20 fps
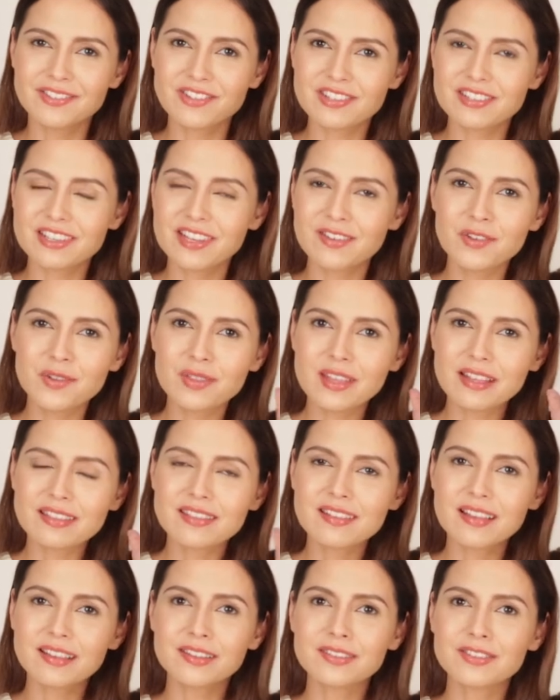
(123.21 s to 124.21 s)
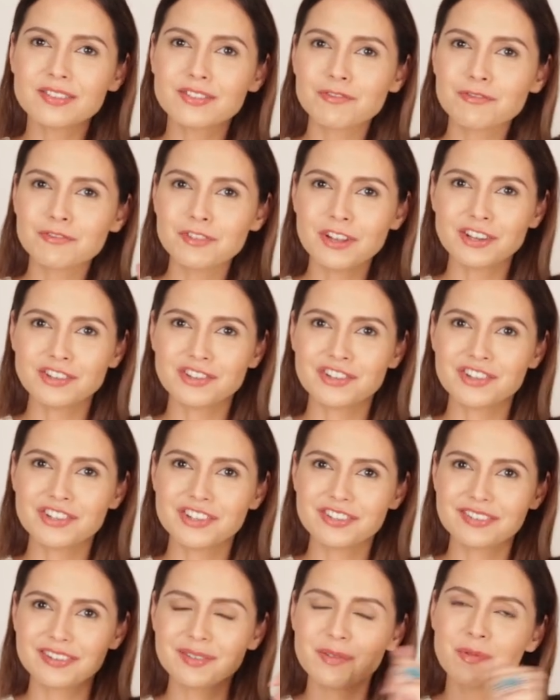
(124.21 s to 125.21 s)
to just give you that nice
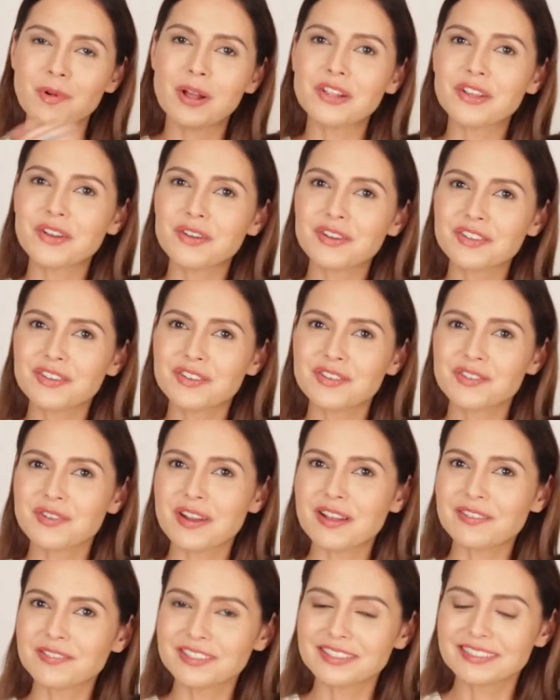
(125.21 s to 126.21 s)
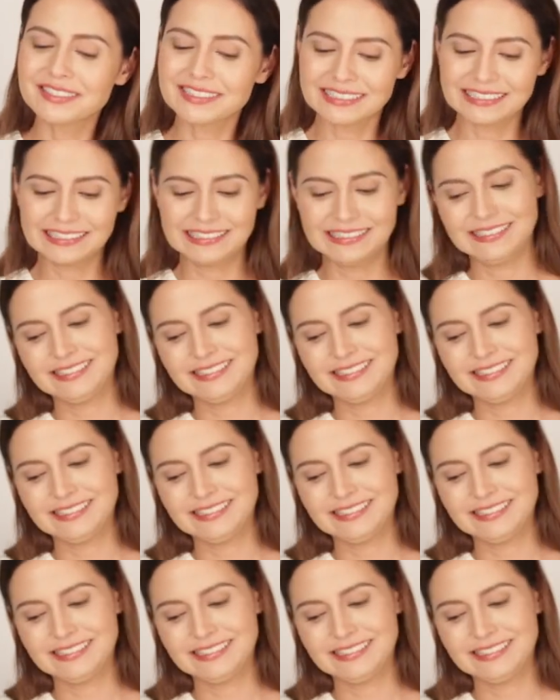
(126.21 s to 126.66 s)
flush while you're in your travels.